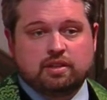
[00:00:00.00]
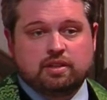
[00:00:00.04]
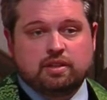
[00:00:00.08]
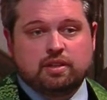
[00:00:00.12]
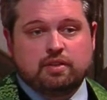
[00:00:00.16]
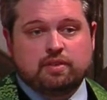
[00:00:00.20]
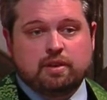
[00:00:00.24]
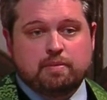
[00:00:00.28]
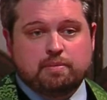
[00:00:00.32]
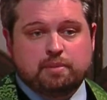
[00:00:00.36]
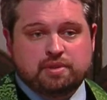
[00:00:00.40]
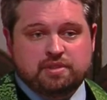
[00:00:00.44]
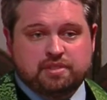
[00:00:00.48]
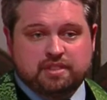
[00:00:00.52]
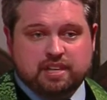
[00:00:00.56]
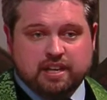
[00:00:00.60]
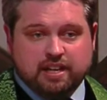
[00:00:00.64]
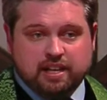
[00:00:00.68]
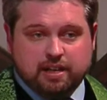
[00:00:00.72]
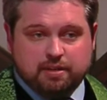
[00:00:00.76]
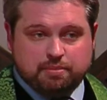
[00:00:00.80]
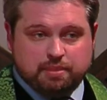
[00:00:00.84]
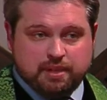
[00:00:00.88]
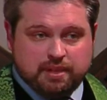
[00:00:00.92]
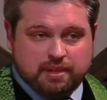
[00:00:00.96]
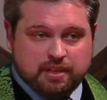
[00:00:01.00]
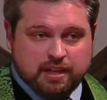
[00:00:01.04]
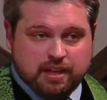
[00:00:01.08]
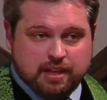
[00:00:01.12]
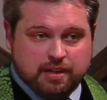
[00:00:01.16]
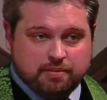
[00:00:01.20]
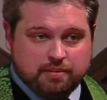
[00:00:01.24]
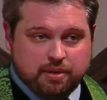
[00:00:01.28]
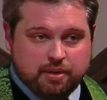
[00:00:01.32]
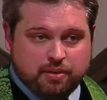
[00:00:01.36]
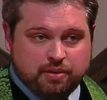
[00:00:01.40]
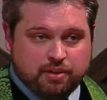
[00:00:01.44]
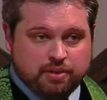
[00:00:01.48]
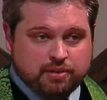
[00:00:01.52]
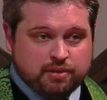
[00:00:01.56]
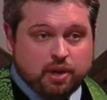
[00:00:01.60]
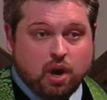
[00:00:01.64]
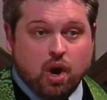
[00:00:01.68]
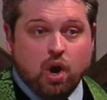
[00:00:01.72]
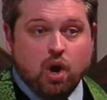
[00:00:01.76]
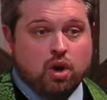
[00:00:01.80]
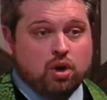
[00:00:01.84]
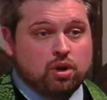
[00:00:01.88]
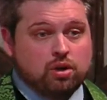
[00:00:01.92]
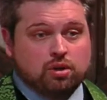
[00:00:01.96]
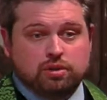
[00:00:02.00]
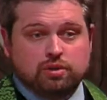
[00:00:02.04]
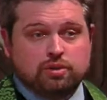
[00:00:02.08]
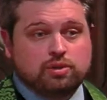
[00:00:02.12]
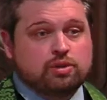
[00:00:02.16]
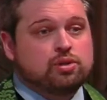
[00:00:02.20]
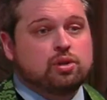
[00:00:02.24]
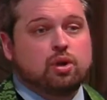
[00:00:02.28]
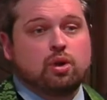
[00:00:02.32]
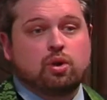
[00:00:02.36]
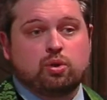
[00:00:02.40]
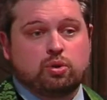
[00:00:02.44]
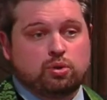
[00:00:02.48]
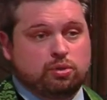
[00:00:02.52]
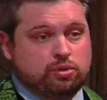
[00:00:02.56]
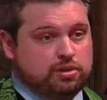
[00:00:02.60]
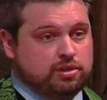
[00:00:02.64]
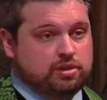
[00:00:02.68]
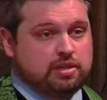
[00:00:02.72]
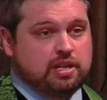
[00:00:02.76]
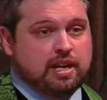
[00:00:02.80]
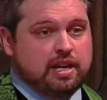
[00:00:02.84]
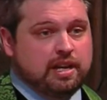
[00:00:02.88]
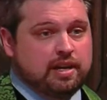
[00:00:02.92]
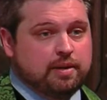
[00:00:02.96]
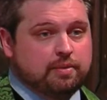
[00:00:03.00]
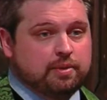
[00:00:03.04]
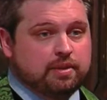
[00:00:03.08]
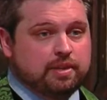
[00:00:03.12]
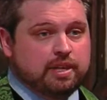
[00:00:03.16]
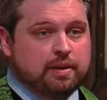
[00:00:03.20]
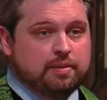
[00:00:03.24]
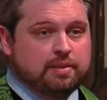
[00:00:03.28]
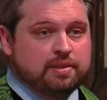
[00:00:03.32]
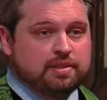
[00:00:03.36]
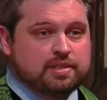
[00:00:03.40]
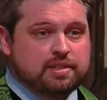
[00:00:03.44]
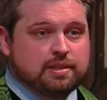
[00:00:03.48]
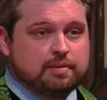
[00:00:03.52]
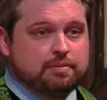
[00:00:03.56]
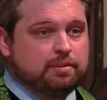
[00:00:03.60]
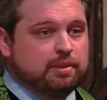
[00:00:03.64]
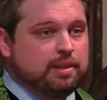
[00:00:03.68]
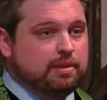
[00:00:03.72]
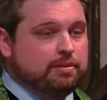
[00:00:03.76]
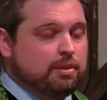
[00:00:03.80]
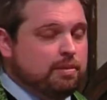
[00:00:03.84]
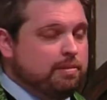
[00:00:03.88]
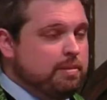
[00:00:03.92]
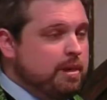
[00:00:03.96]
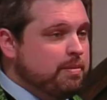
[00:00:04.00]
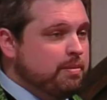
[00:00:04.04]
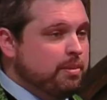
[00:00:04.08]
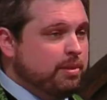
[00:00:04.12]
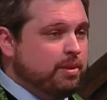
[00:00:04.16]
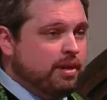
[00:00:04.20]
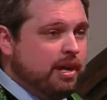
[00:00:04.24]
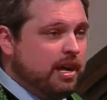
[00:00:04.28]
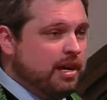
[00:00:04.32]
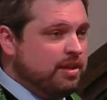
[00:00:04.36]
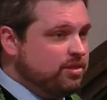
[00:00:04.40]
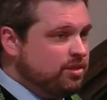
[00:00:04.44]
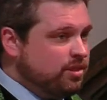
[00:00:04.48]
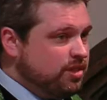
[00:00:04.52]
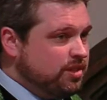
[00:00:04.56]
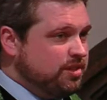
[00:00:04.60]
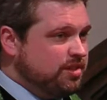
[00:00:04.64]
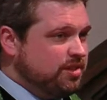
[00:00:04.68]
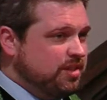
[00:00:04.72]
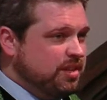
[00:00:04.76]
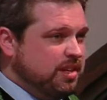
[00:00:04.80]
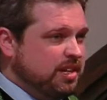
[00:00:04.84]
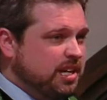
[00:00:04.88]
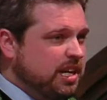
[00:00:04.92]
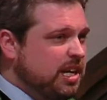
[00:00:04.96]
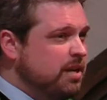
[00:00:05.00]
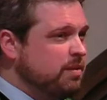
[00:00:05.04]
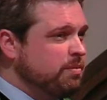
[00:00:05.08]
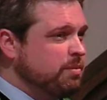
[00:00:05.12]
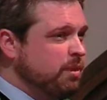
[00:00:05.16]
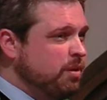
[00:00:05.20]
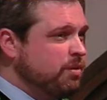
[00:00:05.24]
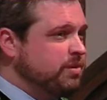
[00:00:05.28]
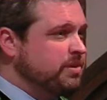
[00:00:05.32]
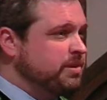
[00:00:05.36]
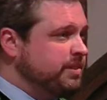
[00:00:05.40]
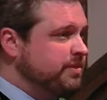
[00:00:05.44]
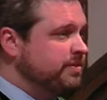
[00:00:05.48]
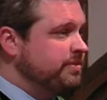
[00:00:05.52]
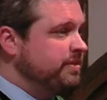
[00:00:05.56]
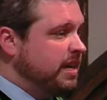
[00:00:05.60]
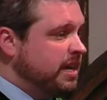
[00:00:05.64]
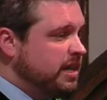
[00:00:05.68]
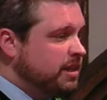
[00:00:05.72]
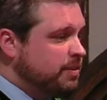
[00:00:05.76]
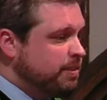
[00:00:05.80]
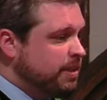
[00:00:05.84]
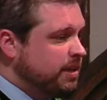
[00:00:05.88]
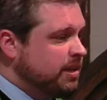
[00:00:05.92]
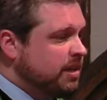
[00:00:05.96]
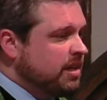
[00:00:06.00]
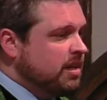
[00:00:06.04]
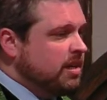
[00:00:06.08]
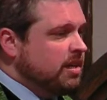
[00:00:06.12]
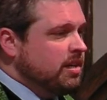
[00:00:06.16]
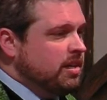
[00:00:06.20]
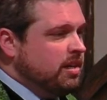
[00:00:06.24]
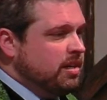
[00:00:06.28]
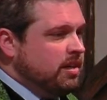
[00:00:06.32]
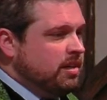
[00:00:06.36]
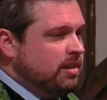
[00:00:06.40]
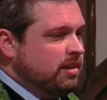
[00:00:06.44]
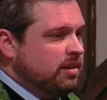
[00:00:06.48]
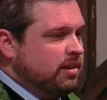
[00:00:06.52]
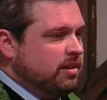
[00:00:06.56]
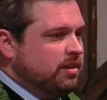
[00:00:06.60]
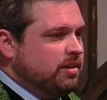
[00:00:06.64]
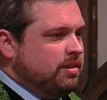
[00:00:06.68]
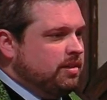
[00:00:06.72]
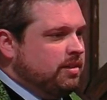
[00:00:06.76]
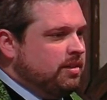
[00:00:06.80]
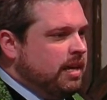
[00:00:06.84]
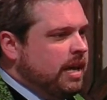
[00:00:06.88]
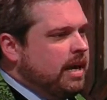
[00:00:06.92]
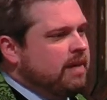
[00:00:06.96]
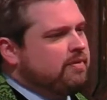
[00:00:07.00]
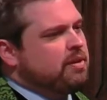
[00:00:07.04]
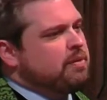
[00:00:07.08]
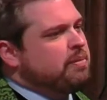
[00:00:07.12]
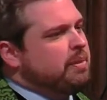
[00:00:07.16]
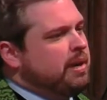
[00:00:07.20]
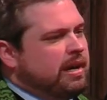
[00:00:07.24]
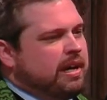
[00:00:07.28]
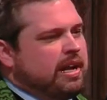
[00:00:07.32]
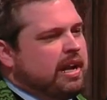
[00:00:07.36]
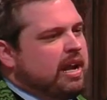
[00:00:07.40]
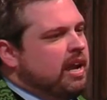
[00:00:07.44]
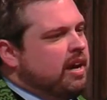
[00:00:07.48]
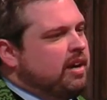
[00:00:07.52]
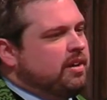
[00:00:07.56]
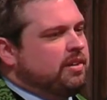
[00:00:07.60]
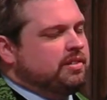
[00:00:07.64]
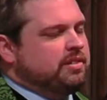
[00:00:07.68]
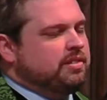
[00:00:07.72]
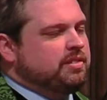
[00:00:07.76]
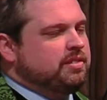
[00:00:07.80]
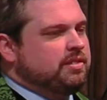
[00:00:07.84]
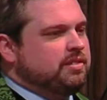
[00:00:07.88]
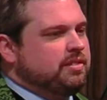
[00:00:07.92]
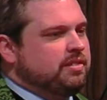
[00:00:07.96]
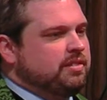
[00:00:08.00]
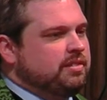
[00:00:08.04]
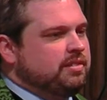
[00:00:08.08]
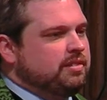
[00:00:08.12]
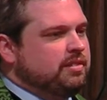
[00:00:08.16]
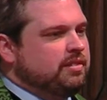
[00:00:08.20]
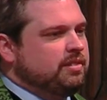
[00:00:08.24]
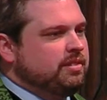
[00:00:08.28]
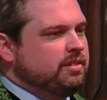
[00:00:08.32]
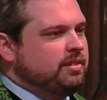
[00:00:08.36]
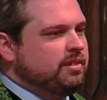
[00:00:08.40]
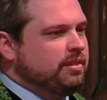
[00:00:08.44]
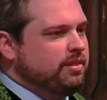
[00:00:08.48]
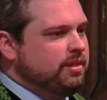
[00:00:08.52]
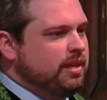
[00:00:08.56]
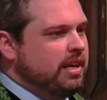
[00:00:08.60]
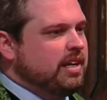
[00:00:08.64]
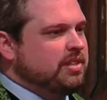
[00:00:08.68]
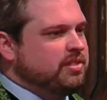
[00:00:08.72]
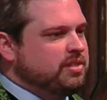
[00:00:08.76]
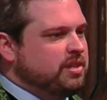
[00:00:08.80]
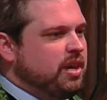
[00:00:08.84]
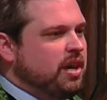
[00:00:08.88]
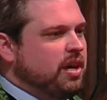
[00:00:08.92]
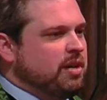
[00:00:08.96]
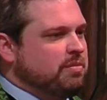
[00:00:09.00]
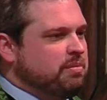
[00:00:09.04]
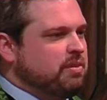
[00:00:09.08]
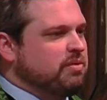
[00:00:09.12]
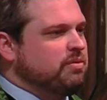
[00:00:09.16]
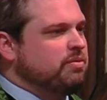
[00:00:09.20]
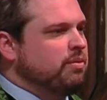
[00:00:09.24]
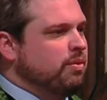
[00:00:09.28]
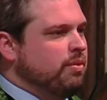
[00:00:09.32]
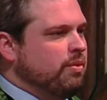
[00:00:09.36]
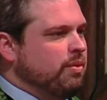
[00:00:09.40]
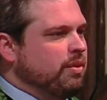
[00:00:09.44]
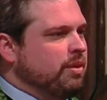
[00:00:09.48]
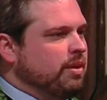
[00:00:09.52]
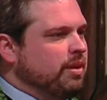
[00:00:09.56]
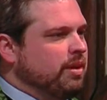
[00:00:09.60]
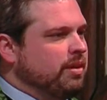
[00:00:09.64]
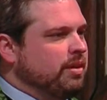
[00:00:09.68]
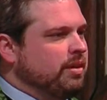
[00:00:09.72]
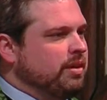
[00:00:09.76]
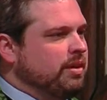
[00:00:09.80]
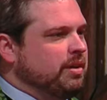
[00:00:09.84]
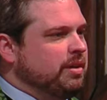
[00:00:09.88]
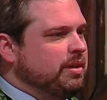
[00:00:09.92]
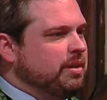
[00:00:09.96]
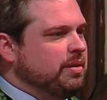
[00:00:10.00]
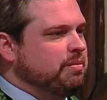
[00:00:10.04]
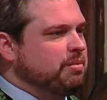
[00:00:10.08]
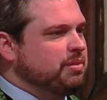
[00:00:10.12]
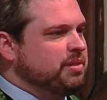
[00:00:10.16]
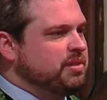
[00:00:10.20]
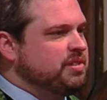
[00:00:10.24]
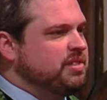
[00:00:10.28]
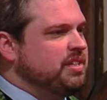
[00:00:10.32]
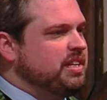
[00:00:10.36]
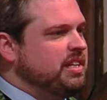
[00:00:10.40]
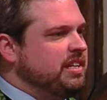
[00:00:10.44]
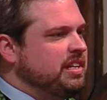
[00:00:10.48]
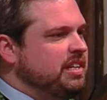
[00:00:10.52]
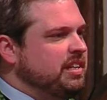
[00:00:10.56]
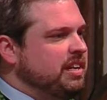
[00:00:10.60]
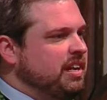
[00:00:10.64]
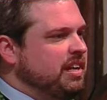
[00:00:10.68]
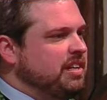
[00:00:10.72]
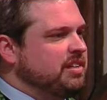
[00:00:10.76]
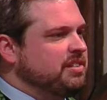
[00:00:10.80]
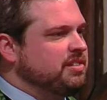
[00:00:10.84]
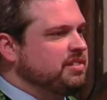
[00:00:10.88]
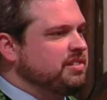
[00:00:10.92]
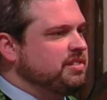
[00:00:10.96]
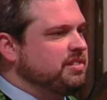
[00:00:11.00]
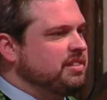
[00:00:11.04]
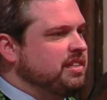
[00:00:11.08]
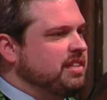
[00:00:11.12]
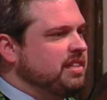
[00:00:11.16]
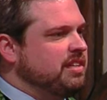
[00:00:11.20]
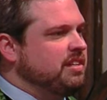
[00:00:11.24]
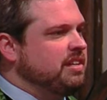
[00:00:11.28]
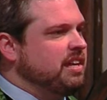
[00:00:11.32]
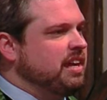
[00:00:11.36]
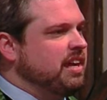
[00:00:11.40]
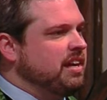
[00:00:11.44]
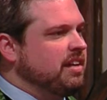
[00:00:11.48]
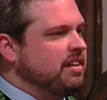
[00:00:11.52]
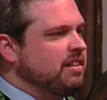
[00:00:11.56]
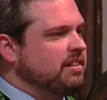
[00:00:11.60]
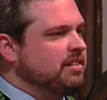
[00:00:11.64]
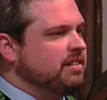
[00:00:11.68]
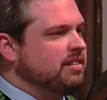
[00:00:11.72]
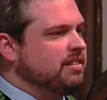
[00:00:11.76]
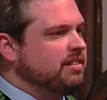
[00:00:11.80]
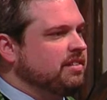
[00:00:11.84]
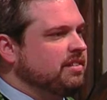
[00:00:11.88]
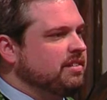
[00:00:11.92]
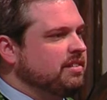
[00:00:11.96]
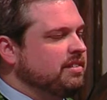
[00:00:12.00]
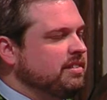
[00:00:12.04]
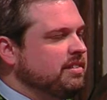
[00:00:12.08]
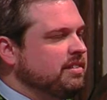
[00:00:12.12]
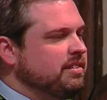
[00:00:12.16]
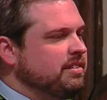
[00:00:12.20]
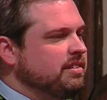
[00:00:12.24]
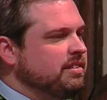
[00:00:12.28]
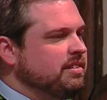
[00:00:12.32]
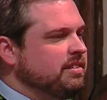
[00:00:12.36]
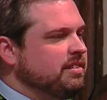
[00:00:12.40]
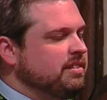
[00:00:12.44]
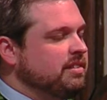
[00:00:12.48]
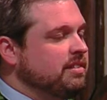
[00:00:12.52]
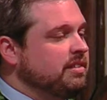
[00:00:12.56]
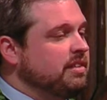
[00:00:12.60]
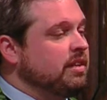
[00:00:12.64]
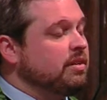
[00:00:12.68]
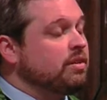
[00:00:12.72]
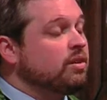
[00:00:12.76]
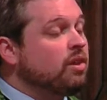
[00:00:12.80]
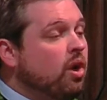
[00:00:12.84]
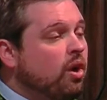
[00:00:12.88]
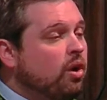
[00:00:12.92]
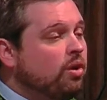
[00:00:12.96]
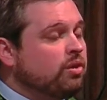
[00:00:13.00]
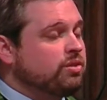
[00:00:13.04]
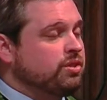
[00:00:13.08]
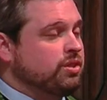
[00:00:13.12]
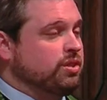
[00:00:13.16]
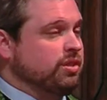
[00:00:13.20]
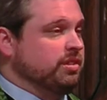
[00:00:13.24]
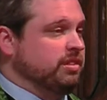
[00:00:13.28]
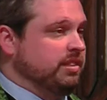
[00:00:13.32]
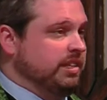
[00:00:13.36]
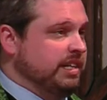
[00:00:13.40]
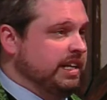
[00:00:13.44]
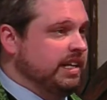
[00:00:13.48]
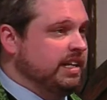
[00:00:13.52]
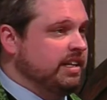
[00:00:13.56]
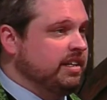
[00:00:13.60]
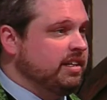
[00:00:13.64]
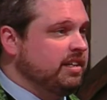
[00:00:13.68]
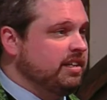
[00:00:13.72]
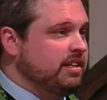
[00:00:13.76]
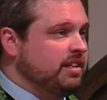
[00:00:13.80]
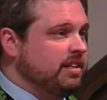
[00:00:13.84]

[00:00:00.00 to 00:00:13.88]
November 2nd became known as All Souls Day, where they would simply remember not just the heroes of faith, but everybody else who has gone before and preceded us in death. Now, culturally,